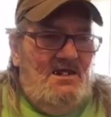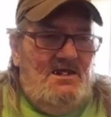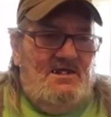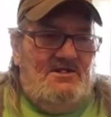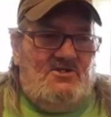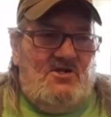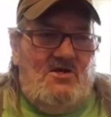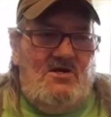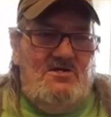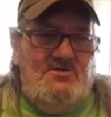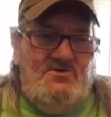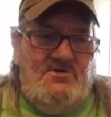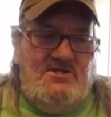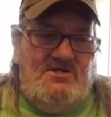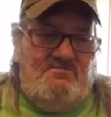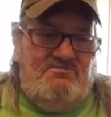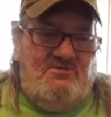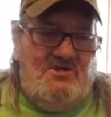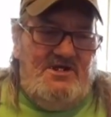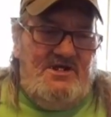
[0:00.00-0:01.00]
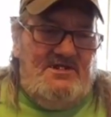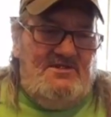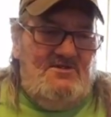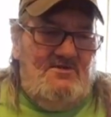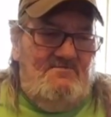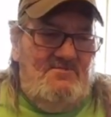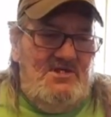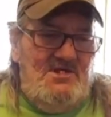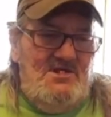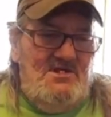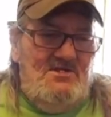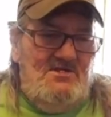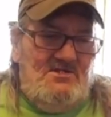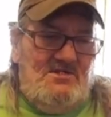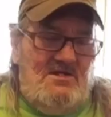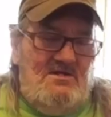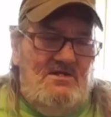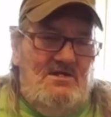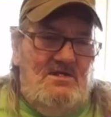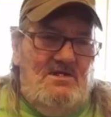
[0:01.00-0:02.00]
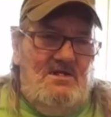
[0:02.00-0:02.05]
it's hard to explain, the bees